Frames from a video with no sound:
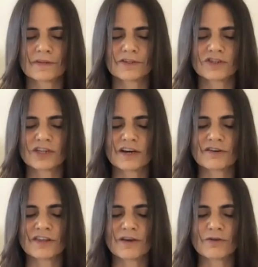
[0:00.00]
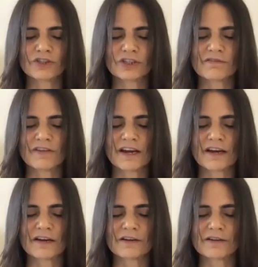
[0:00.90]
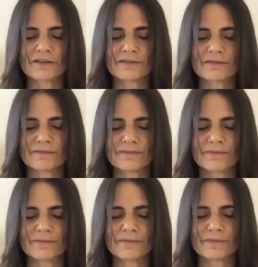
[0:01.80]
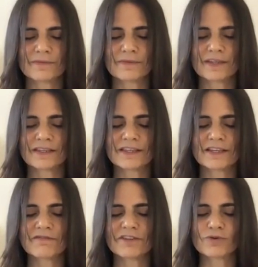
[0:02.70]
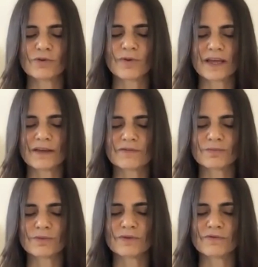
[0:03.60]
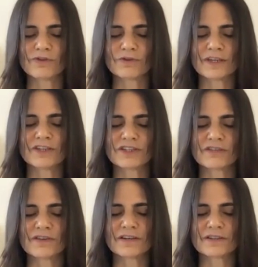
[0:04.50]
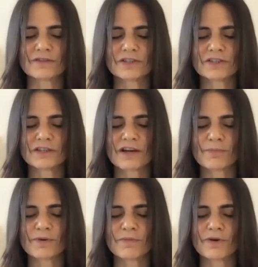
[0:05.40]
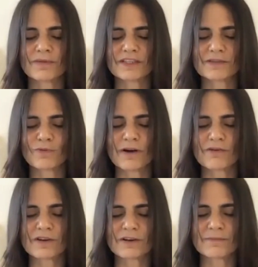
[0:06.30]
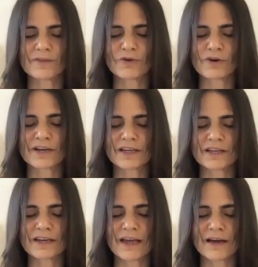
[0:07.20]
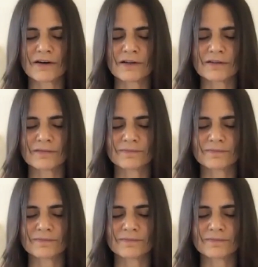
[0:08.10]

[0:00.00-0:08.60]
Share the ocean of air as individual waves move through each of us. So just a couple moments, welcome your inhale.